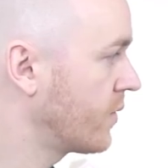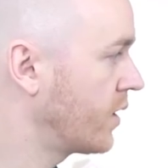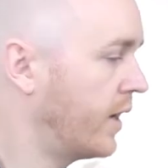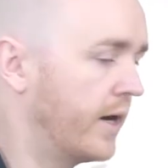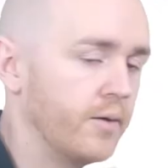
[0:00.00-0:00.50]

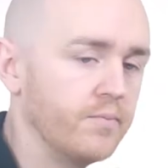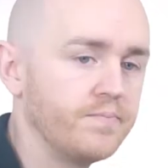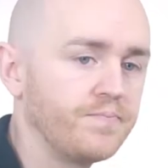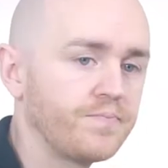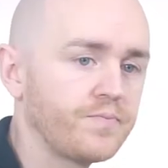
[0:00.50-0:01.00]

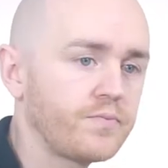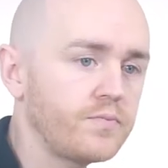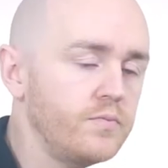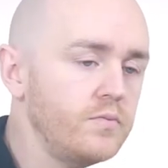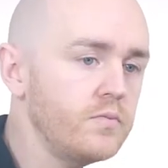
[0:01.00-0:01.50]

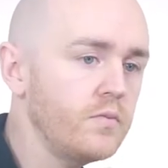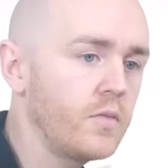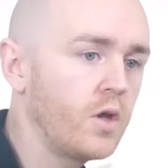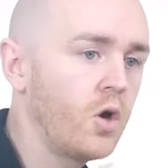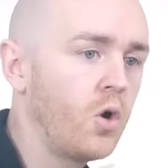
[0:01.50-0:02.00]

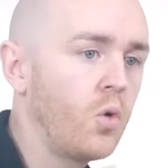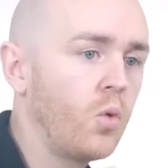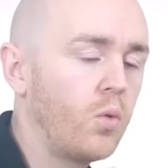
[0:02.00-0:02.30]
well,